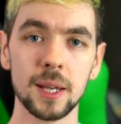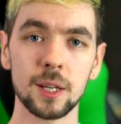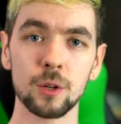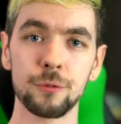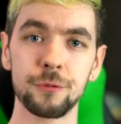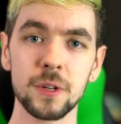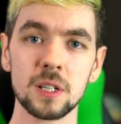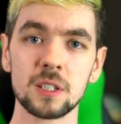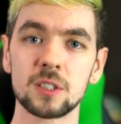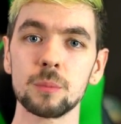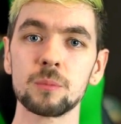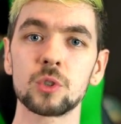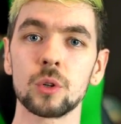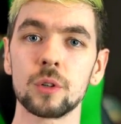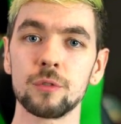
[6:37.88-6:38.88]
make you feel
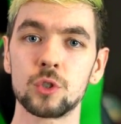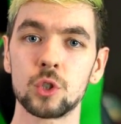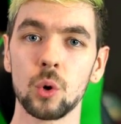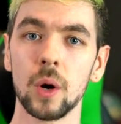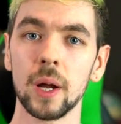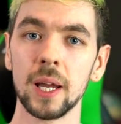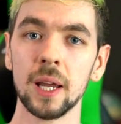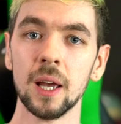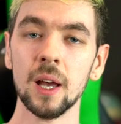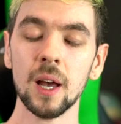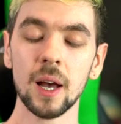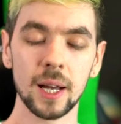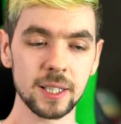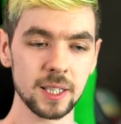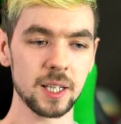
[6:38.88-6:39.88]
some sort of joy.
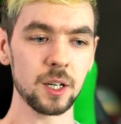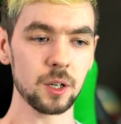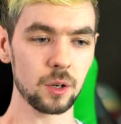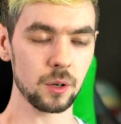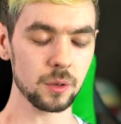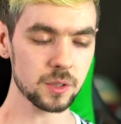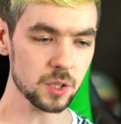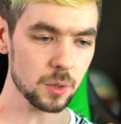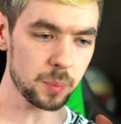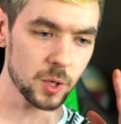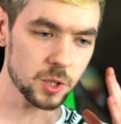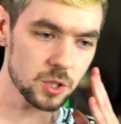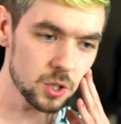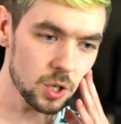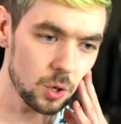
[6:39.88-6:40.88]
I did hear uh, some
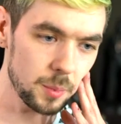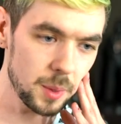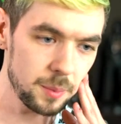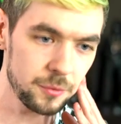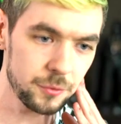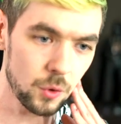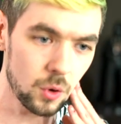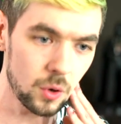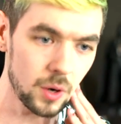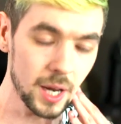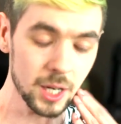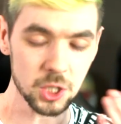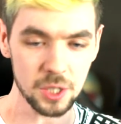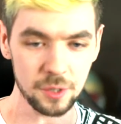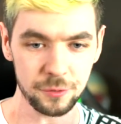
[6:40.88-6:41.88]
person told me before,
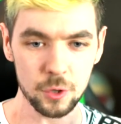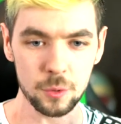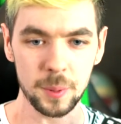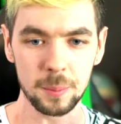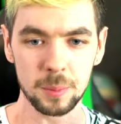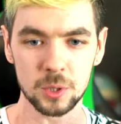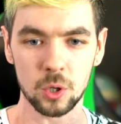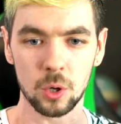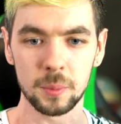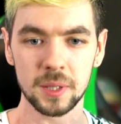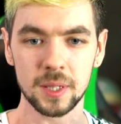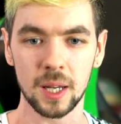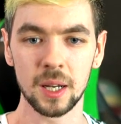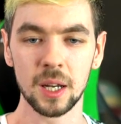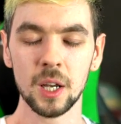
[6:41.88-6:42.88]
actually a few people told
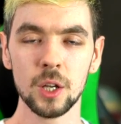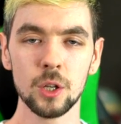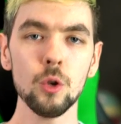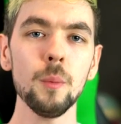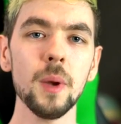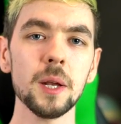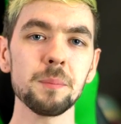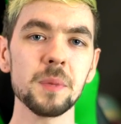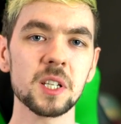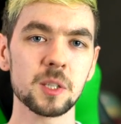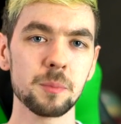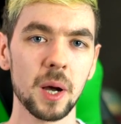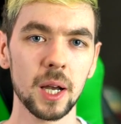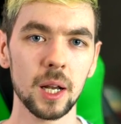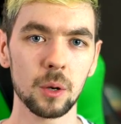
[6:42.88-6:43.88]
me that, you made me
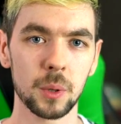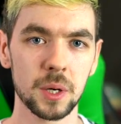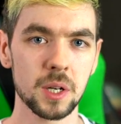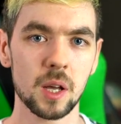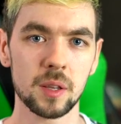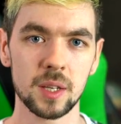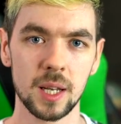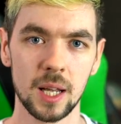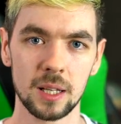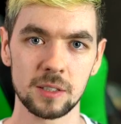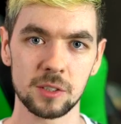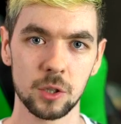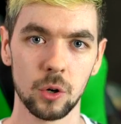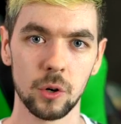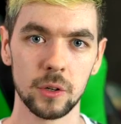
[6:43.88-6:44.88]
smile when nothing
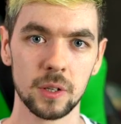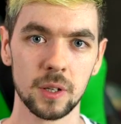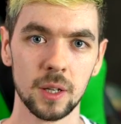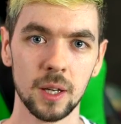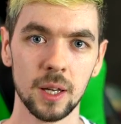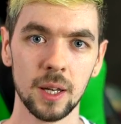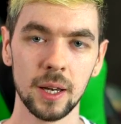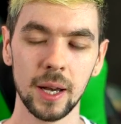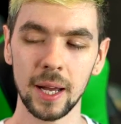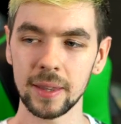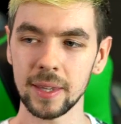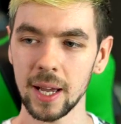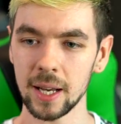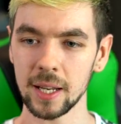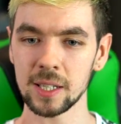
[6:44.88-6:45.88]
else could.
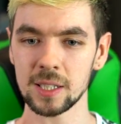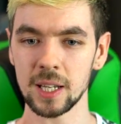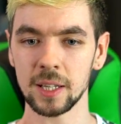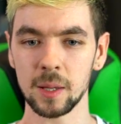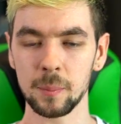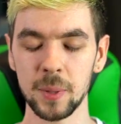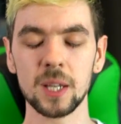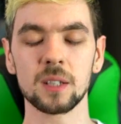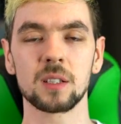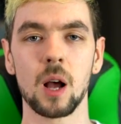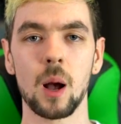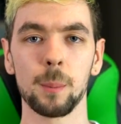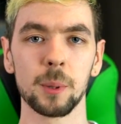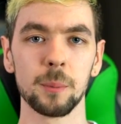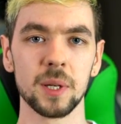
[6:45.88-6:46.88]
And that is like the biggest
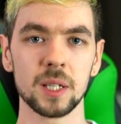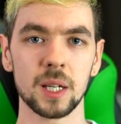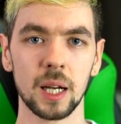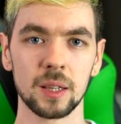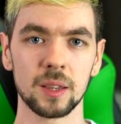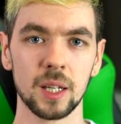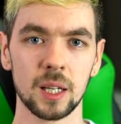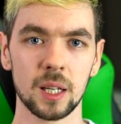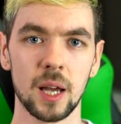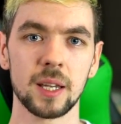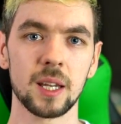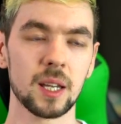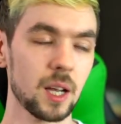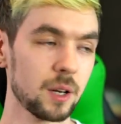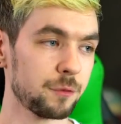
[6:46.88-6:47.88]
compliment I think I
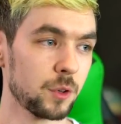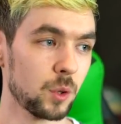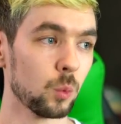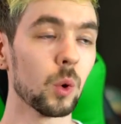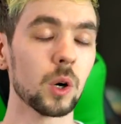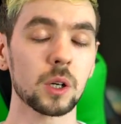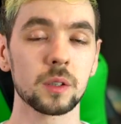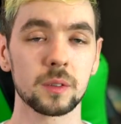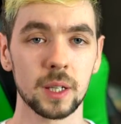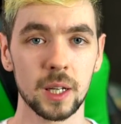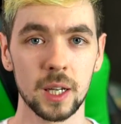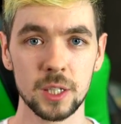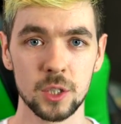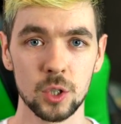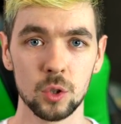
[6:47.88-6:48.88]
can get for the work that
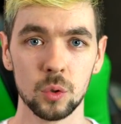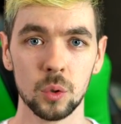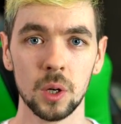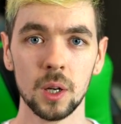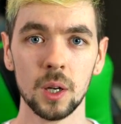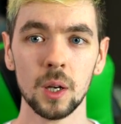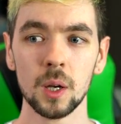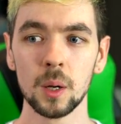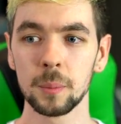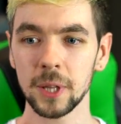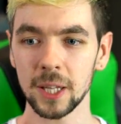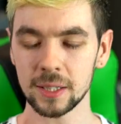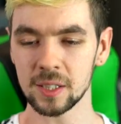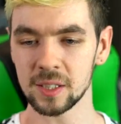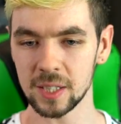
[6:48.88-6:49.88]
I do.
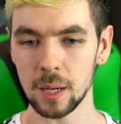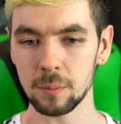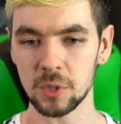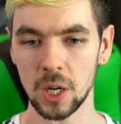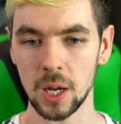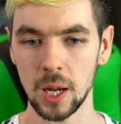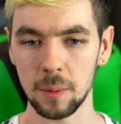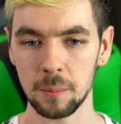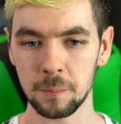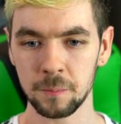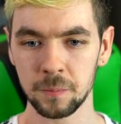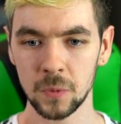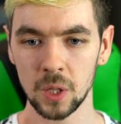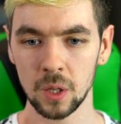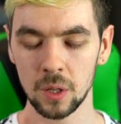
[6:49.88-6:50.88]
But at the same
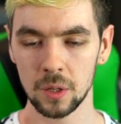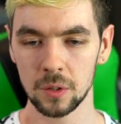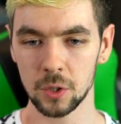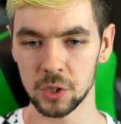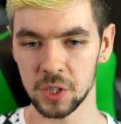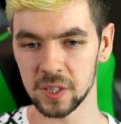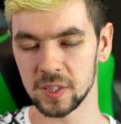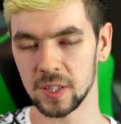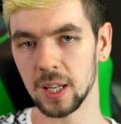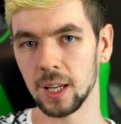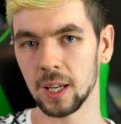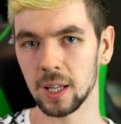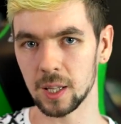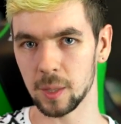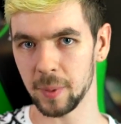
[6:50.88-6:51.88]
time, there's this
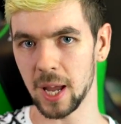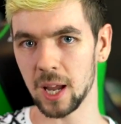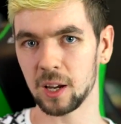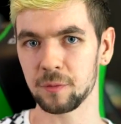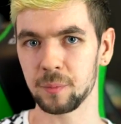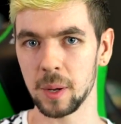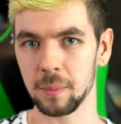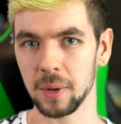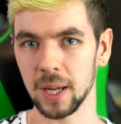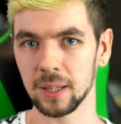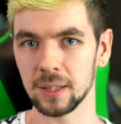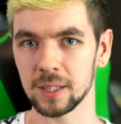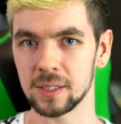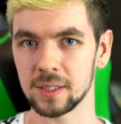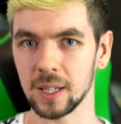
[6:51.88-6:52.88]
thing in the back of my
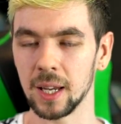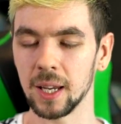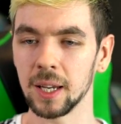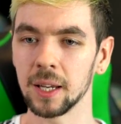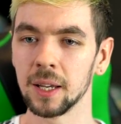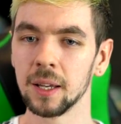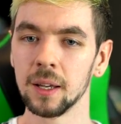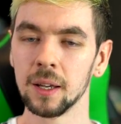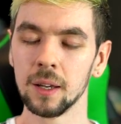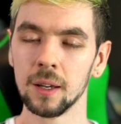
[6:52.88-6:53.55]
mind that's saying,